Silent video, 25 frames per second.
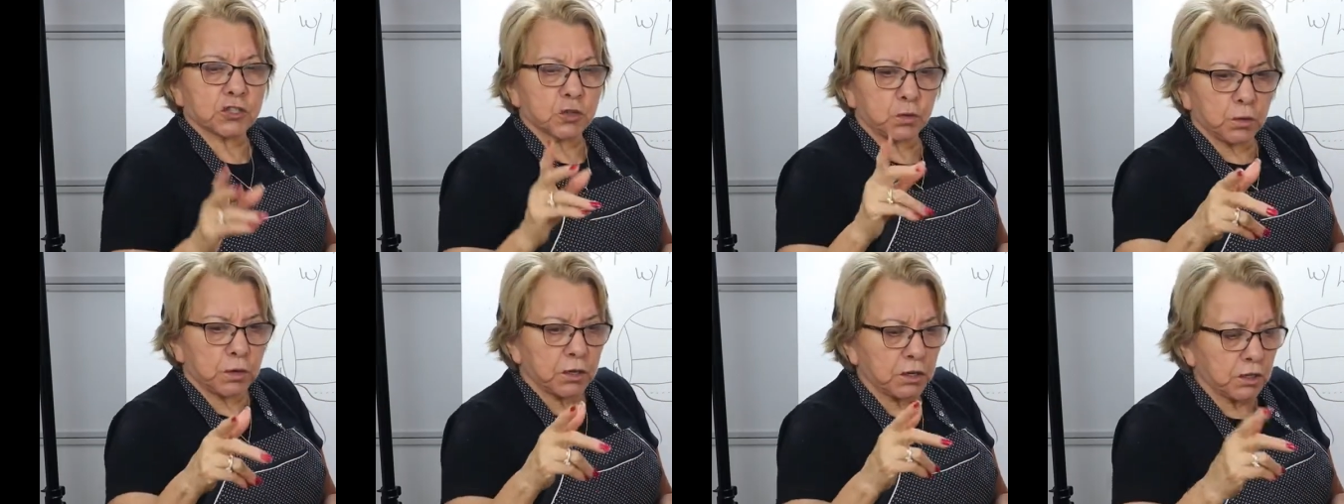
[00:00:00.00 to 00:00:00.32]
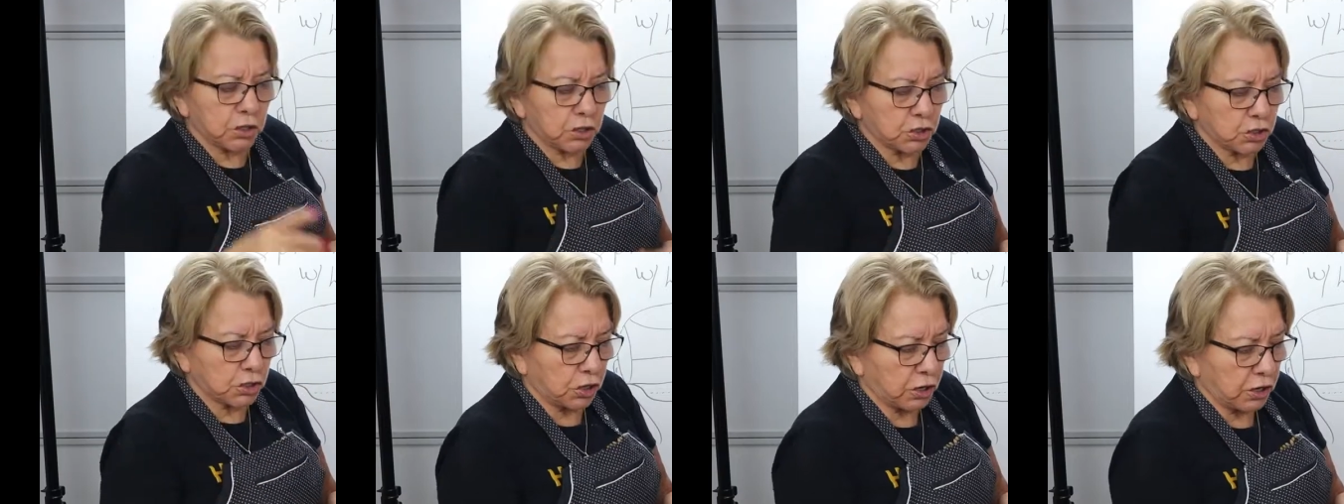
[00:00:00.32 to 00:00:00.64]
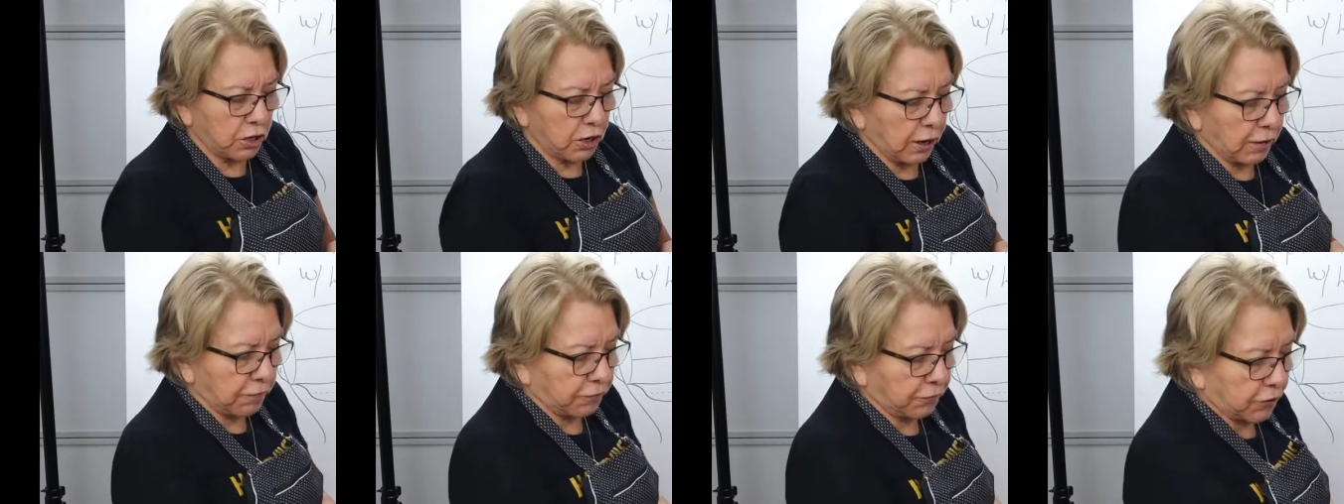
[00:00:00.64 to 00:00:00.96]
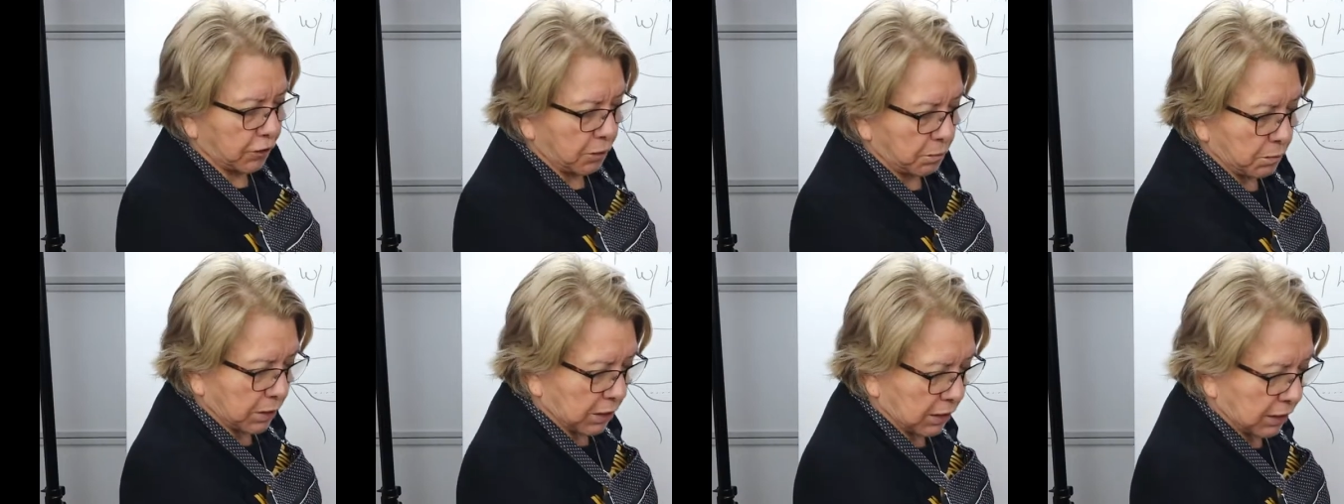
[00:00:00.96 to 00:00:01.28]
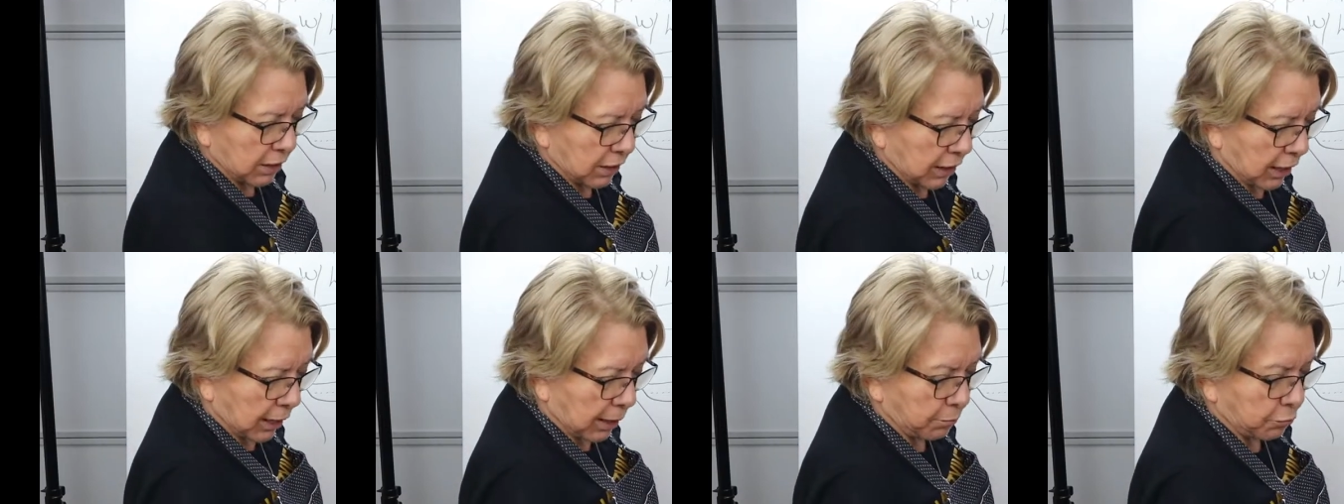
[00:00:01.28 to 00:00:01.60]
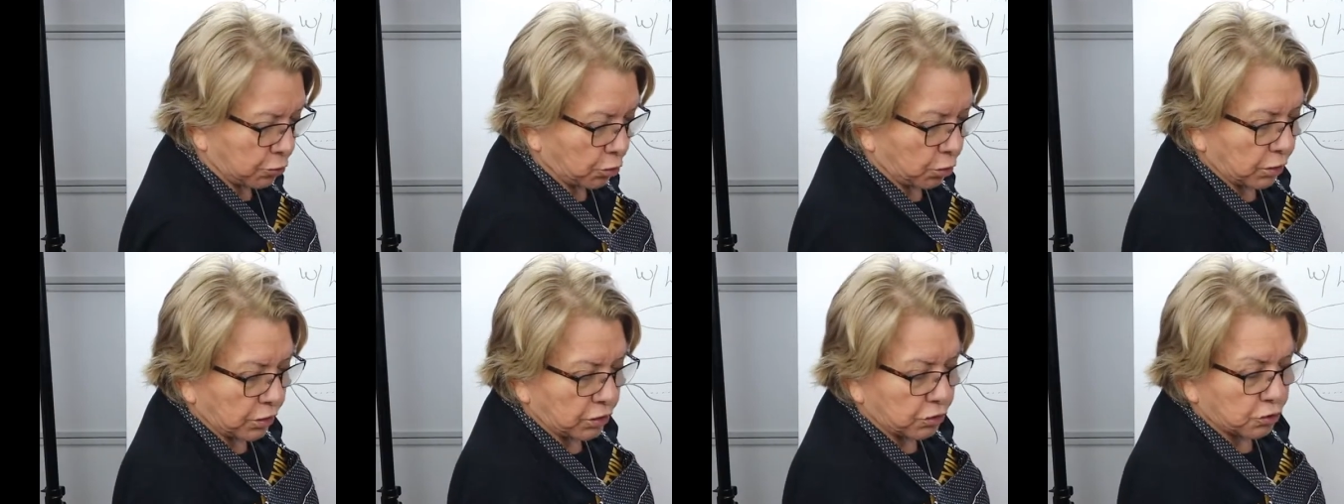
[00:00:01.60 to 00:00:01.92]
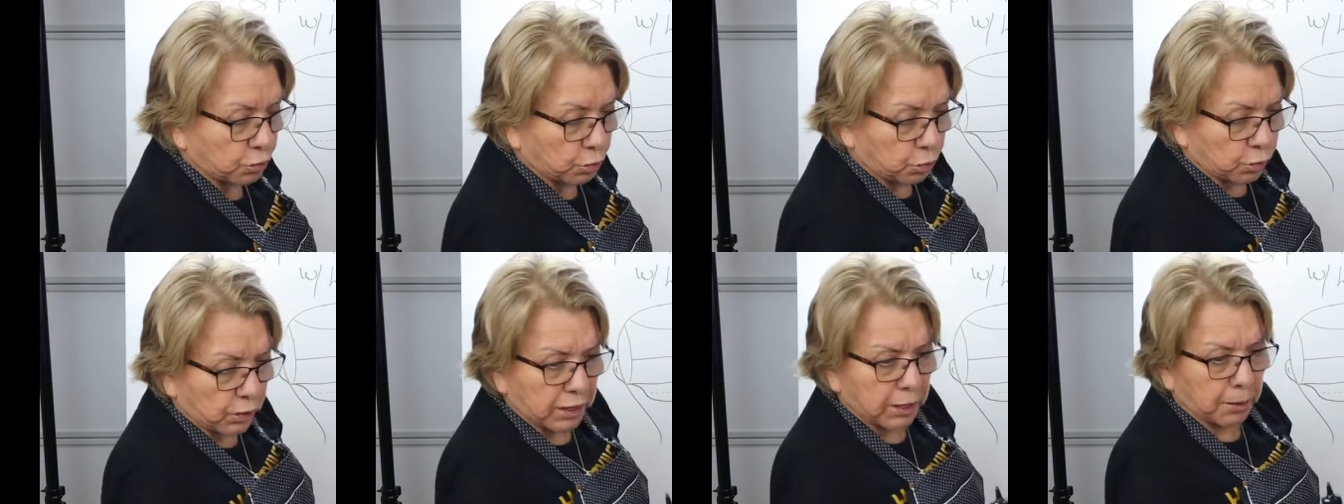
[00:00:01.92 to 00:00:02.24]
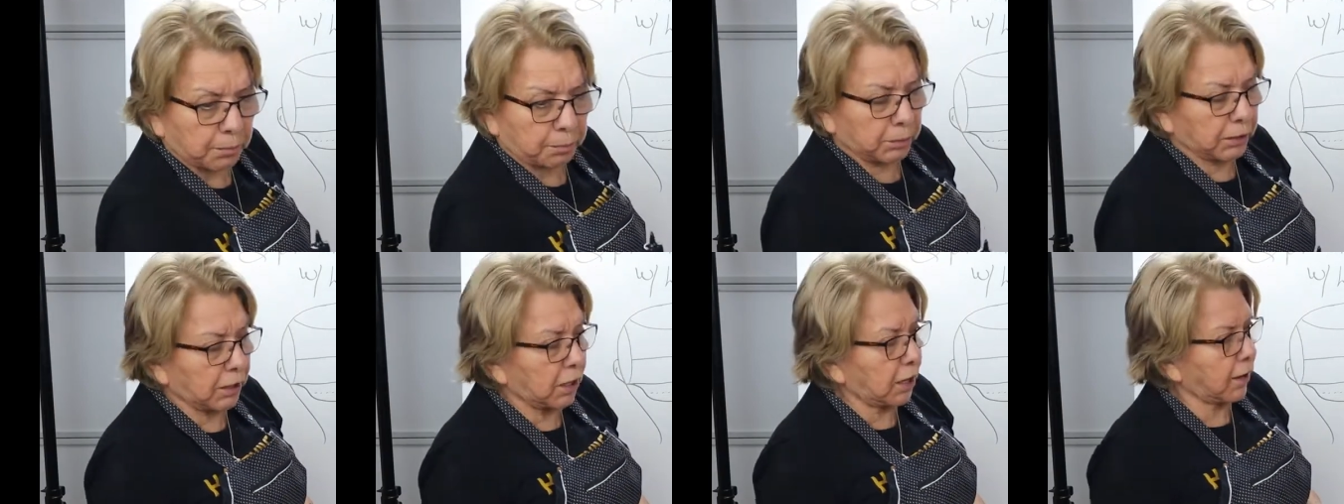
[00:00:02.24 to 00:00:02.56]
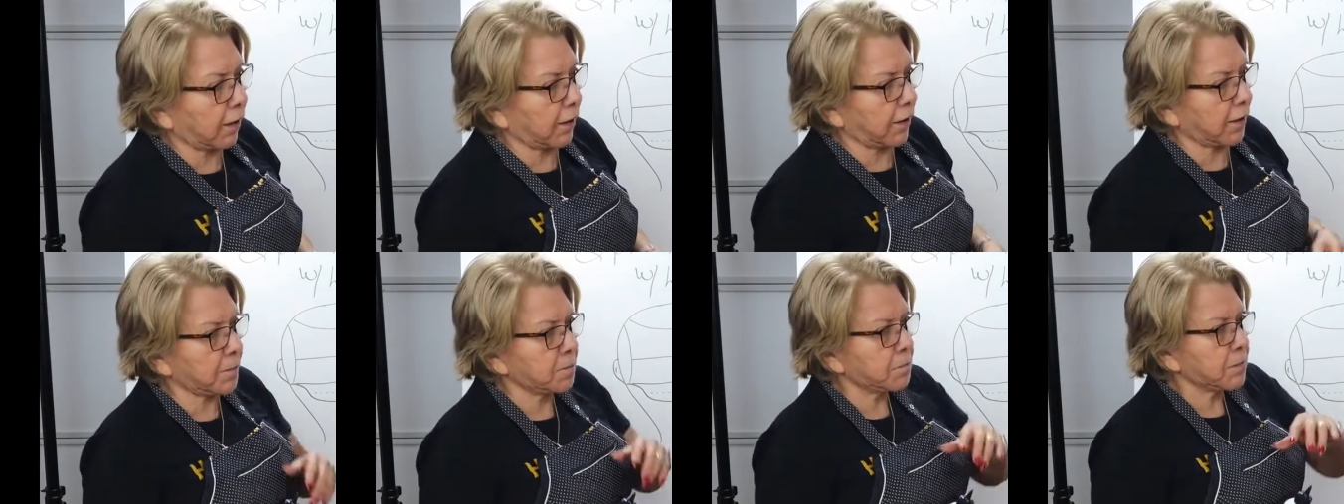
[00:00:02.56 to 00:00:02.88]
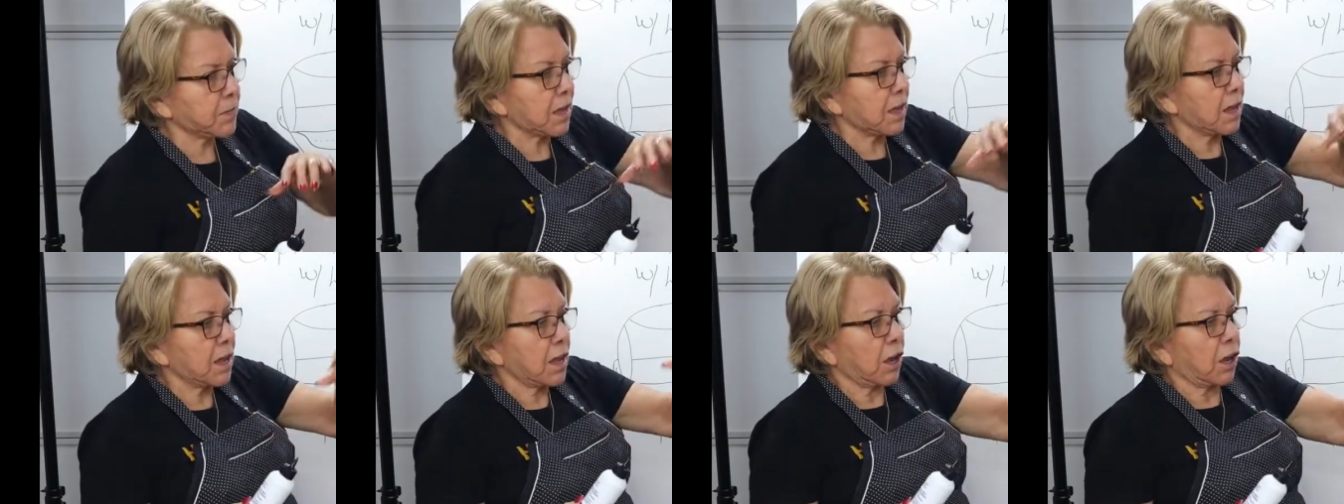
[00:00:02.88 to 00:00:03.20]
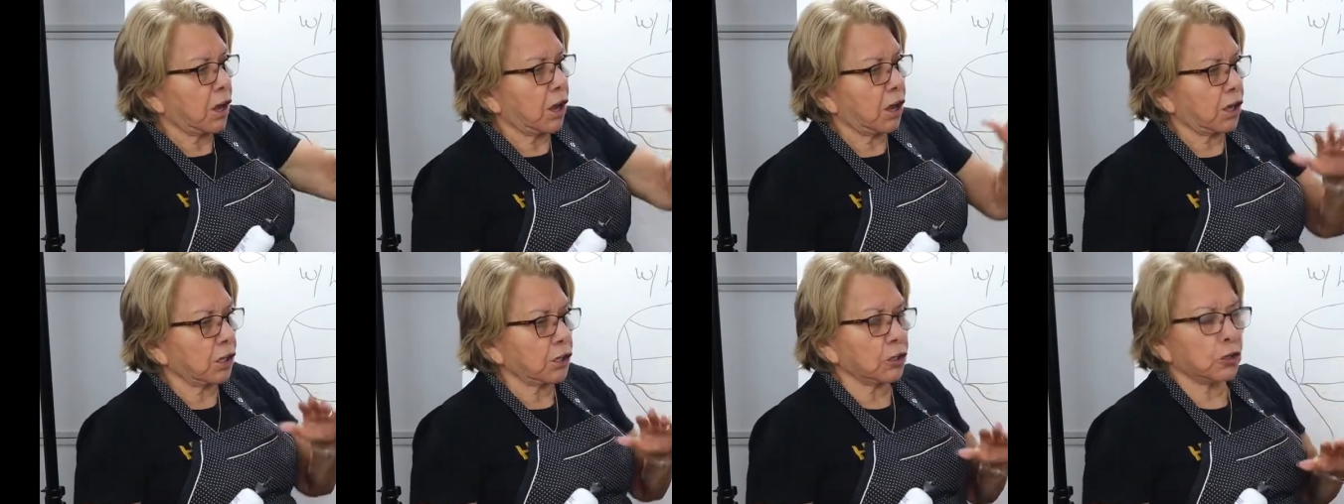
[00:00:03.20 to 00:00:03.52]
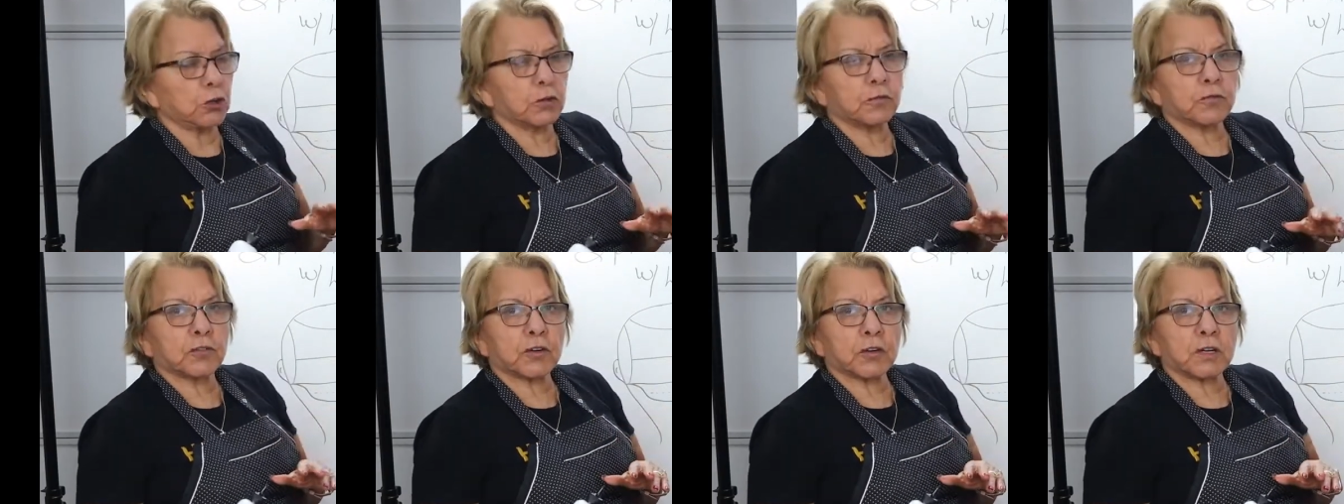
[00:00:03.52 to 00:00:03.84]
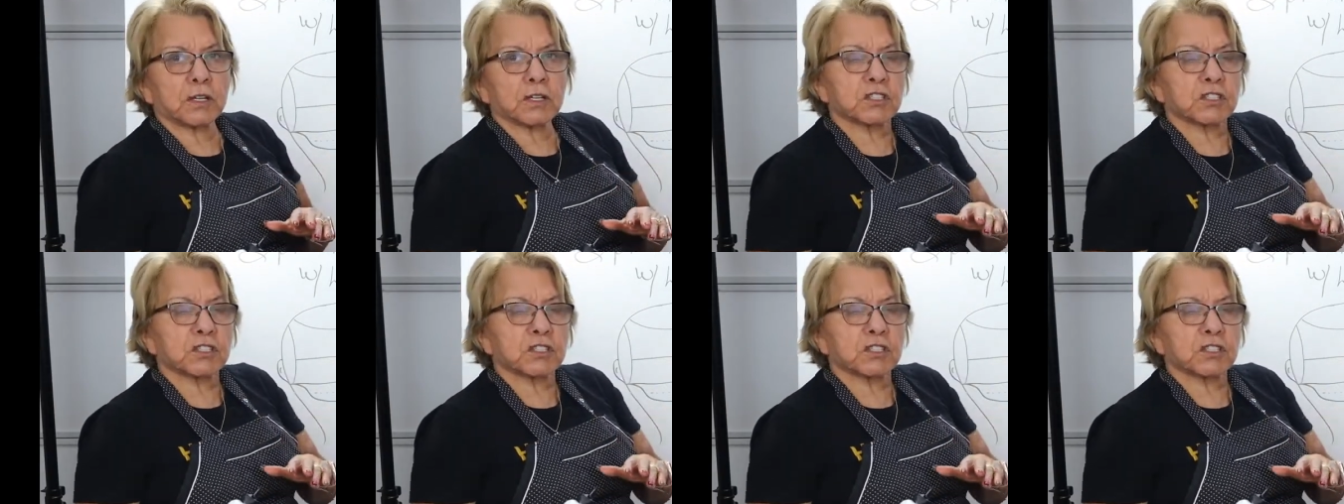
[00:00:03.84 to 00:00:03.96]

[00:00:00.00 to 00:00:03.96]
So we're going to turn off for a minute. I'm going to reapply all over.